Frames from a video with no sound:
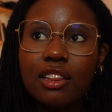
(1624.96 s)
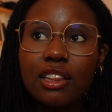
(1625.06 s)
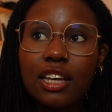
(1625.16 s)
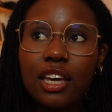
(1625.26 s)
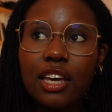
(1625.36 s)

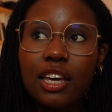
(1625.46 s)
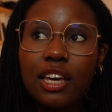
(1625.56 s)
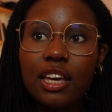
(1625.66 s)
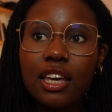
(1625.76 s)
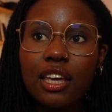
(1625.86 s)

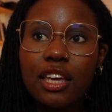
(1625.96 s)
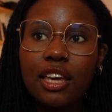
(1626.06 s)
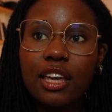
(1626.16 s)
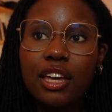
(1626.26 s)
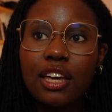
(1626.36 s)

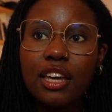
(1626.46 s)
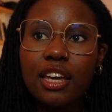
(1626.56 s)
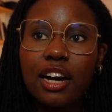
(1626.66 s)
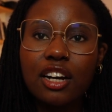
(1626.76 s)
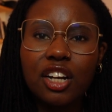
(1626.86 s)

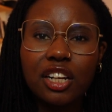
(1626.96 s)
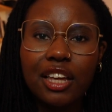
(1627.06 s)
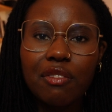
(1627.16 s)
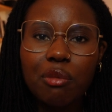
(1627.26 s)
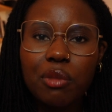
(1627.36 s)
they are not
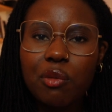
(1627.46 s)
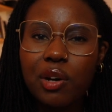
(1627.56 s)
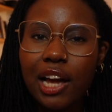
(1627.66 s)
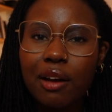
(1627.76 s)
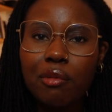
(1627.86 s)
giving me
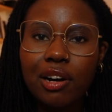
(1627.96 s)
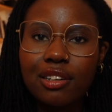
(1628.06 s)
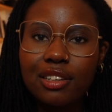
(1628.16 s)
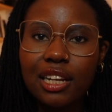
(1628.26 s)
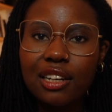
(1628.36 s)
what I
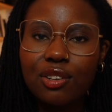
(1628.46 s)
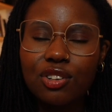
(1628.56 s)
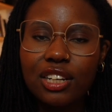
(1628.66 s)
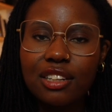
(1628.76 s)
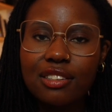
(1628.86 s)
want in the
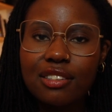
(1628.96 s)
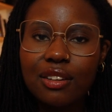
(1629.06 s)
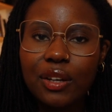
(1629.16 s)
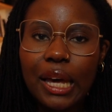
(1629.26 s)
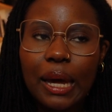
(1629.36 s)
jeans.
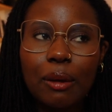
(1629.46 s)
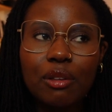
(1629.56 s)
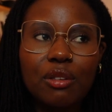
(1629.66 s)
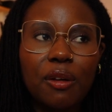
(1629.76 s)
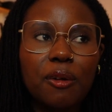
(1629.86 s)
Okay,
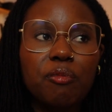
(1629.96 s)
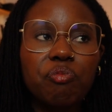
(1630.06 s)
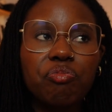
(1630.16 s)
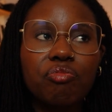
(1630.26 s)
so